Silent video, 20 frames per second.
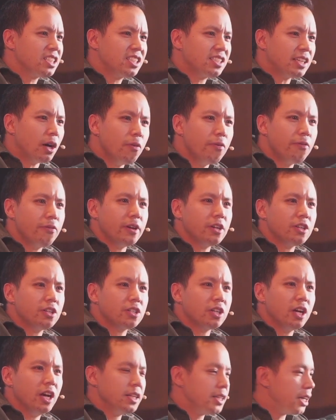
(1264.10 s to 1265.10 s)
are
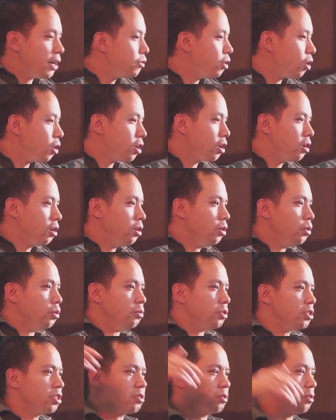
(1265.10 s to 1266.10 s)
selfish. They have not got a
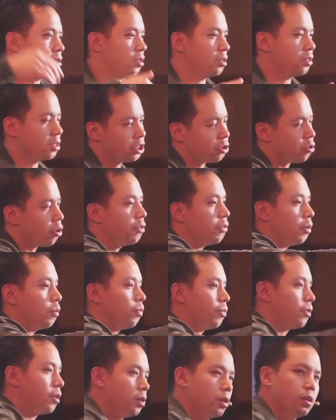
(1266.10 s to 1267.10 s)
clue. Just destroy
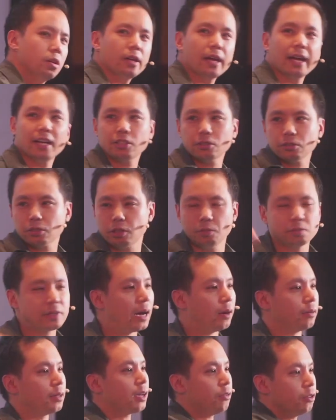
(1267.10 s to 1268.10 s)
them. Angels,
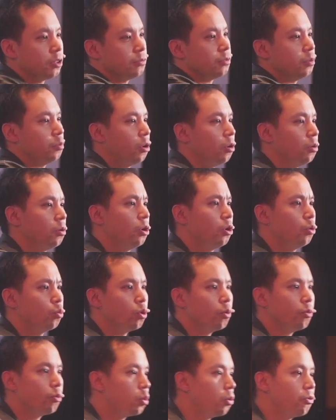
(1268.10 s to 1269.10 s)
come down. Get rid of them all.
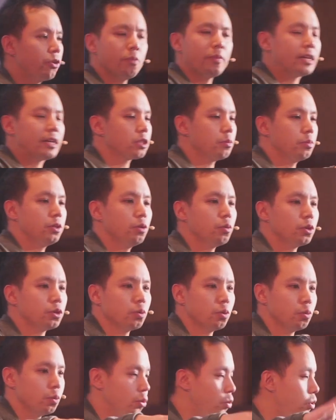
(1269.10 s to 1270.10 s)
We'll, we'll remake some new
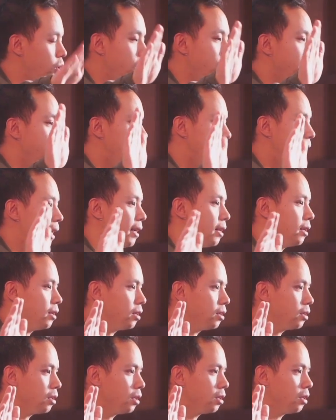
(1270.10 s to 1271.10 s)
ones. We'll, we'll go over it
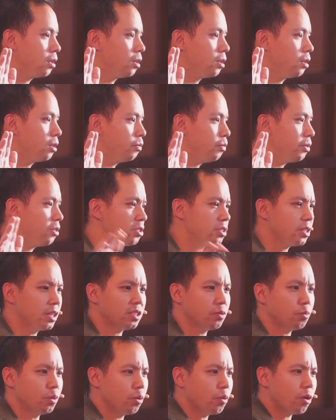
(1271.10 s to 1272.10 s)
again. Because
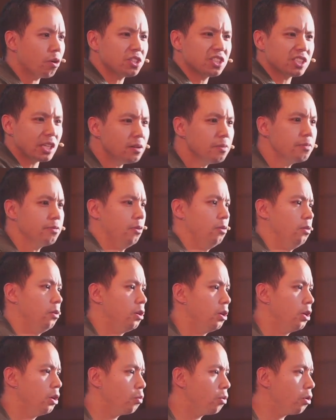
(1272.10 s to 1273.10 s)
we're all sinful.
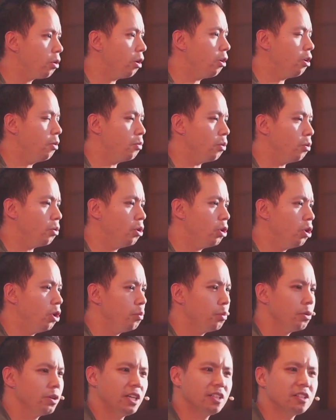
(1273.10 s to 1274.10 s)
We're all horrible.
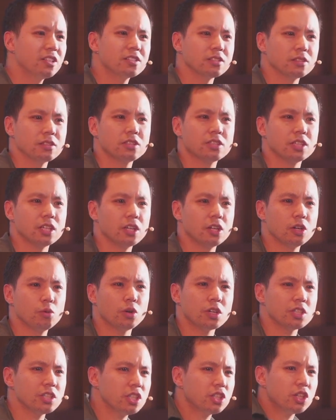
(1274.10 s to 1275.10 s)
But he doesn't, does he?
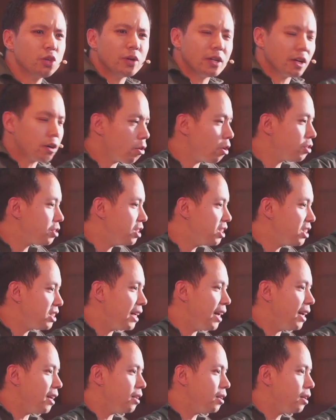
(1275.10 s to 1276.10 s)
What does he do at the cross
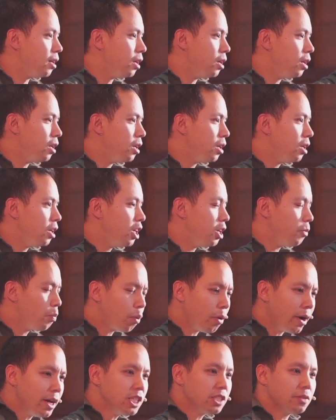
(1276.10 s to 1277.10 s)
instead? He
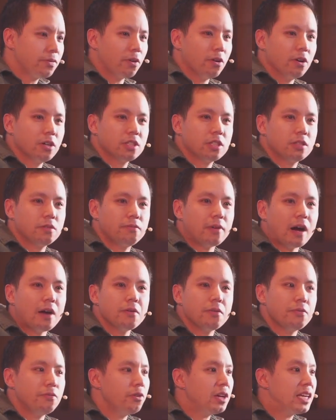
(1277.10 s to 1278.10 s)
prays for us.
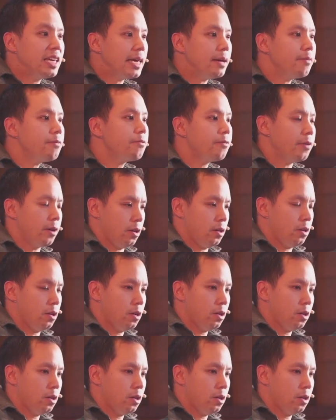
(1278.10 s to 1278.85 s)
Father, forgive.